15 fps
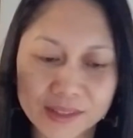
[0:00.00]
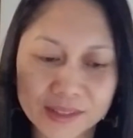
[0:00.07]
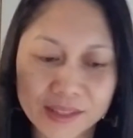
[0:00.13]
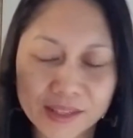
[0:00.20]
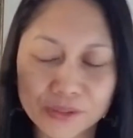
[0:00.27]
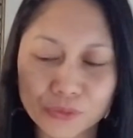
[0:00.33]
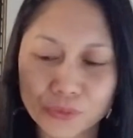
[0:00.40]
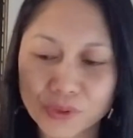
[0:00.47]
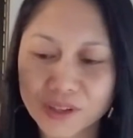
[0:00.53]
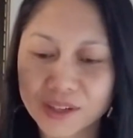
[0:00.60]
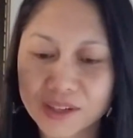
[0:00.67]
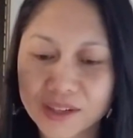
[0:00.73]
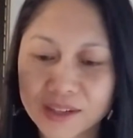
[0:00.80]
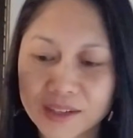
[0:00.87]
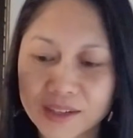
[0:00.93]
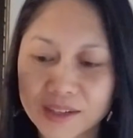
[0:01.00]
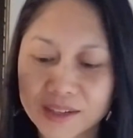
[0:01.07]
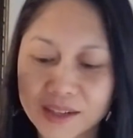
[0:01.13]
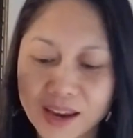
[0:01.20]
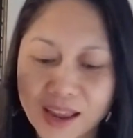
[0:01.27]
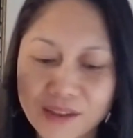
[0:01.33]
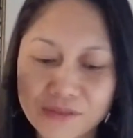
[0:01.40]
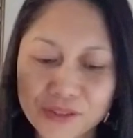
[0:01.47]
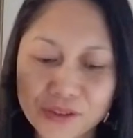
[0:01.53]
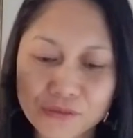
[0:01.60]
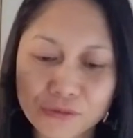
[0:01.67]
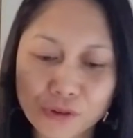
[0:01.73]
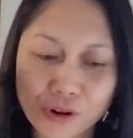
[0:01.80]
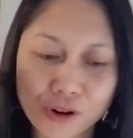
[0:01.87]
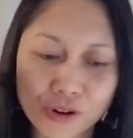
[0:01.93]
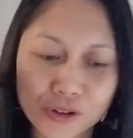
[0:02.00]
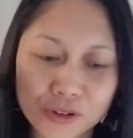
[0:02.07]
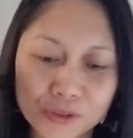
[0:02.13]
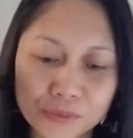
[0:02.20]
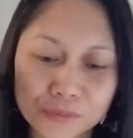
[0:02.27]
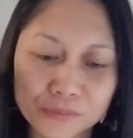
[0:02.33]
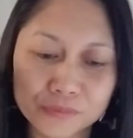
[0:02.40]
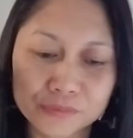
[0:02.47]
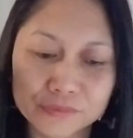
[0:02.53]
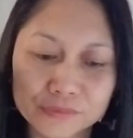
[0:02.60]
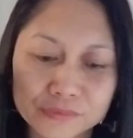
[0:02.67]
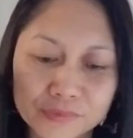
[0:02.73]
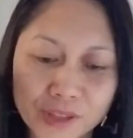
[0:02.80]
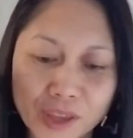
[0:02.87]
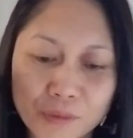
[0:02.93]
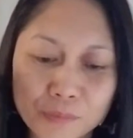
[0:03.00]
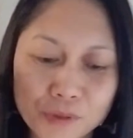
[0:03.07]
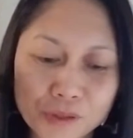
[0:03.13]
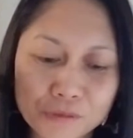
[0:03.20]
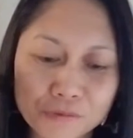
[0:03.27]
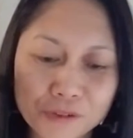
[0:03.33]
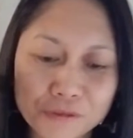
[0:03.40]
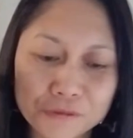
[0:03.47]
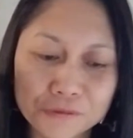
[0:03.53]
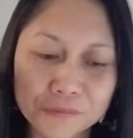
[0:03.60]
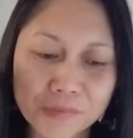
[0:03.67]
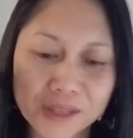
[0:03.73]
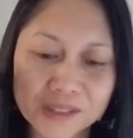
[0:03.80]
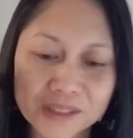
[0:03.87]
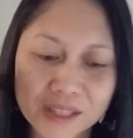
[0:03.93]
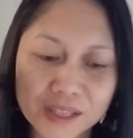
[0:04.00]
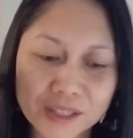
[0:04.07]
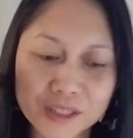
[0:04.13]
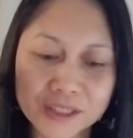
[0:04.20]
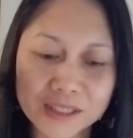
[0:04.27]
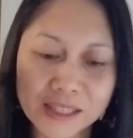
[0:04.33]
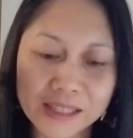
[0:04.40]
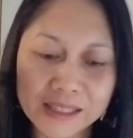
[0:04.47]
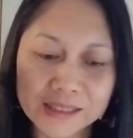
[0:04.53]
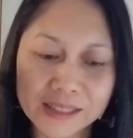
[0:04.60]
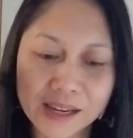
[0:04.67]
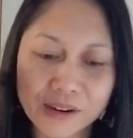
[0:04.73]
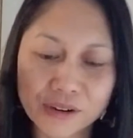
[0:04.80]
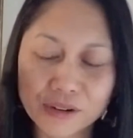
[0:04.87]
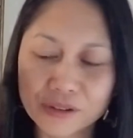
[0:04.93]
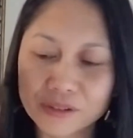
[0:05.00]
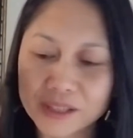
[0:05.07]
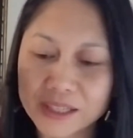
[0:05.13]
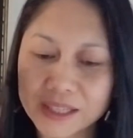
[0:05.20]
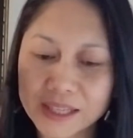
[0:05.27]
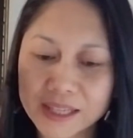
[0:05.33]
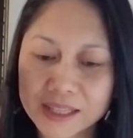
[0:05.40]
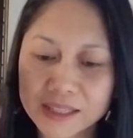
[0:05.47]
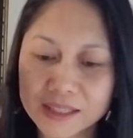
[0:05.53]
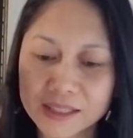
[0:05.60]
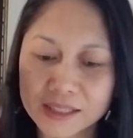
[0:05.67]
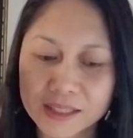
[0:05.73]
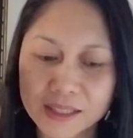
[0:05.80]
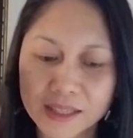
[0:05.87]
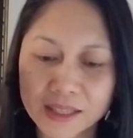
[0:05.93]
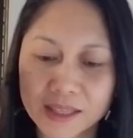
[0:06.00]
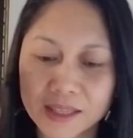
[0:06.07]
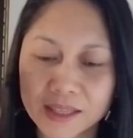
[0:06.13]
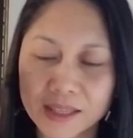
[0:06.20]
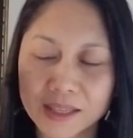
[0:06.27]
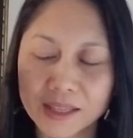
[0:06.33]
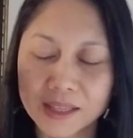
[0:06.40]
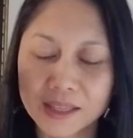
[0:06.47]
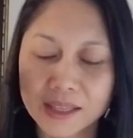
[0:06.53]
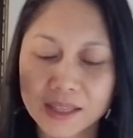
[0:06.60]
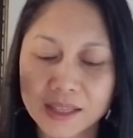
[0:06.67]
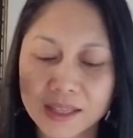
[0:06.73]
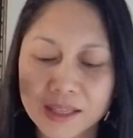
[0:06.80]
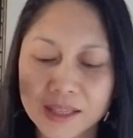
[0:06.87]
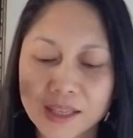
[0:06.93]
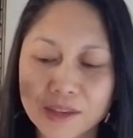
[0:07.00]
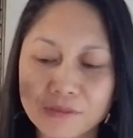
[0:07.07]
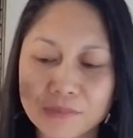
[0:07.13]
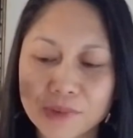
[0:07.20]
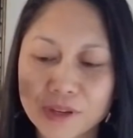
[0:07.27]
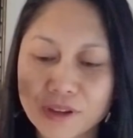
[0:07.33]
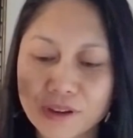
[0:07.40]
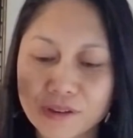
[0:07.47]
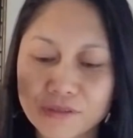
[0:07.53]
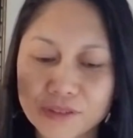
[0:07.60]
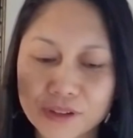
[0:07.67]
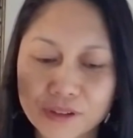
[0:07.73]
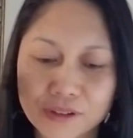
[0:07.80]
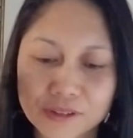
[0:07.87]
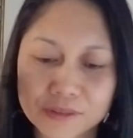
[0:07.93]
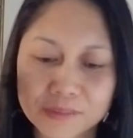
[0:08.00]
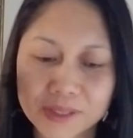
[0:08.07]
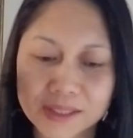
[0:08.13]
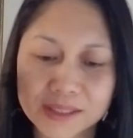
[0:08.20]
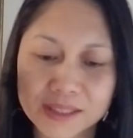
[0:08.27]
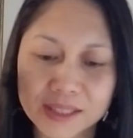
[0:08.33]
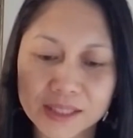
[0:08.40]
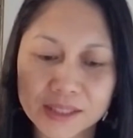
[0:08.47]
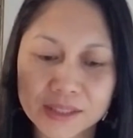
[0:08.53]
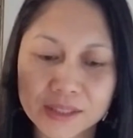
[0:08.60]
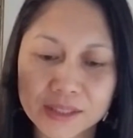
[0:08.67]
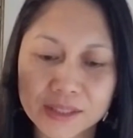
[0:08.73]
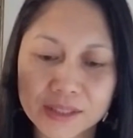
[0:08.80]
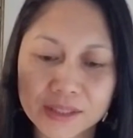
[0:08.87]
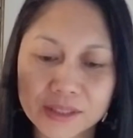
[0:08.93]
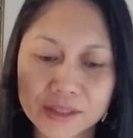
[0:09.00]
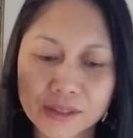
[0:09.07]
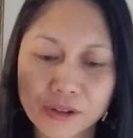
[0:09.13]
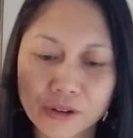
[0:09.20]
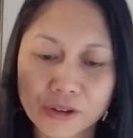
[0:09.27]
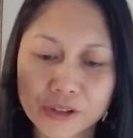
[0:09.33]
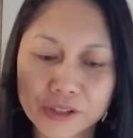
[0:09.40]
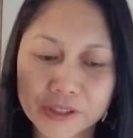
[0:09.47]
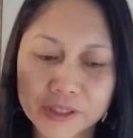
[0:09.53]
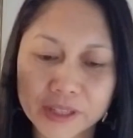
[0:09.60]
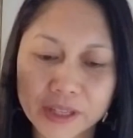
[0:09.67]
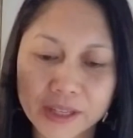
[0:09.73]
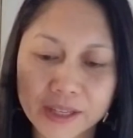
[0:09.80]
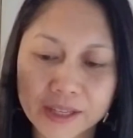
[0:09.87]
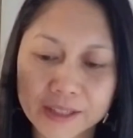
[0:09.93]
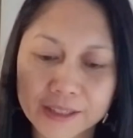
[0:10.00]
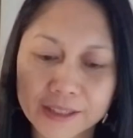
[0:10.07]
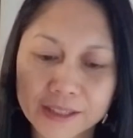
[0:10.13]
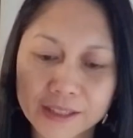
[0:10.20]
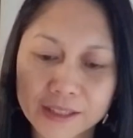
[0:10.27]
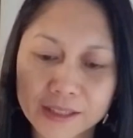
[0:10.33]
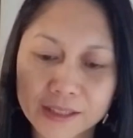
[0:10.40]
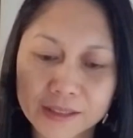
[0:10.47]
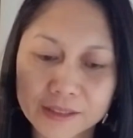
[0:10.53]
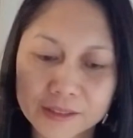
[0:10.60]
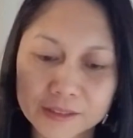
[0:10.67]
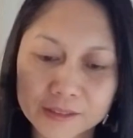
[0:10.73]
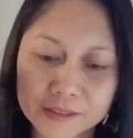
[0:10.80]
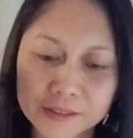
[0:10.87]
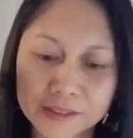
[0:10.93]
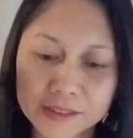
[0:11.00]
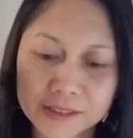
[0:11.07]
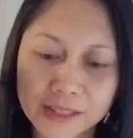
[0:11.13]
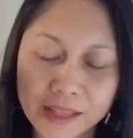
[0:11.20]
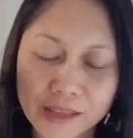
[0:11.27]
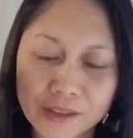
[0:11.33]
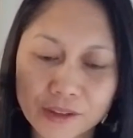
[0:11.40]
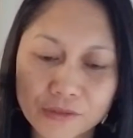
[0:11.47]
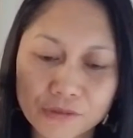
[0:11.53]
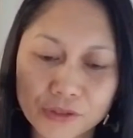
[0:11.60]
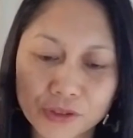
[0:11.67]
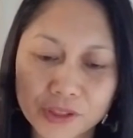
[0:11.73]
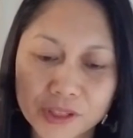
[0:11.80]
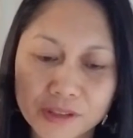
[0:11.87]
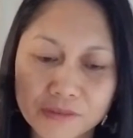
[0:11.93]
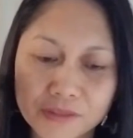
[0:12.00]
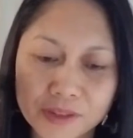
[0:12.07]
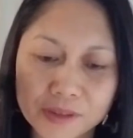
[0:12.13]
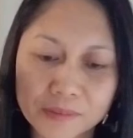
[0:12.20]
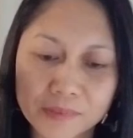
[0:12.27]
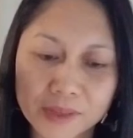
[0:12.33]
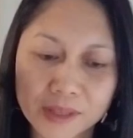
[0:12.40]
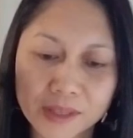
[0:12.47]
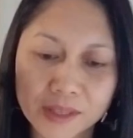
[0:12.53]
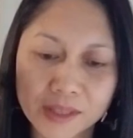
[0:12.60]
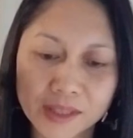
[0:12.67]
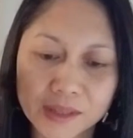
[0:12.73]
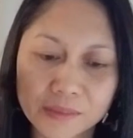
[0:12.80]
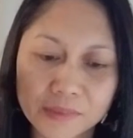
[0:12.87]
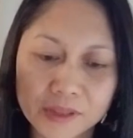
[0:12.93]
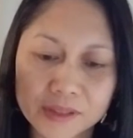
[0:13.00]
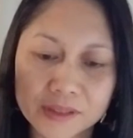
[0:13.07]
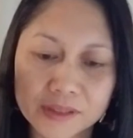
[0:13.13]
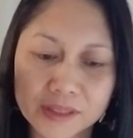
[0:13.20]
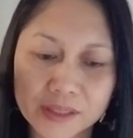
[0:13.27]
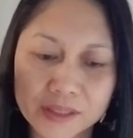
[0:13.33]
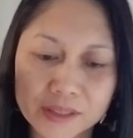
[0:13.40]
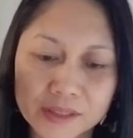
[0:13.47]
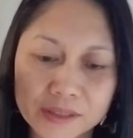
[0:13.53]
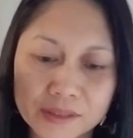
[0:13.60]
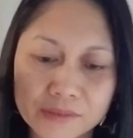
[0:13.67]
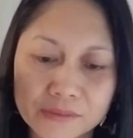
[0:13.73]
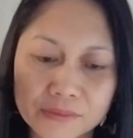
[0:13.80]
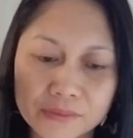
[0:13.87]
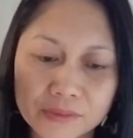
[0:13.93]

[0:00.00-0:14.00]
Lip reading: that we're having for our April 5th message, daily tarot reading. Give me the overall message, Lord God. Thank you for giving the message.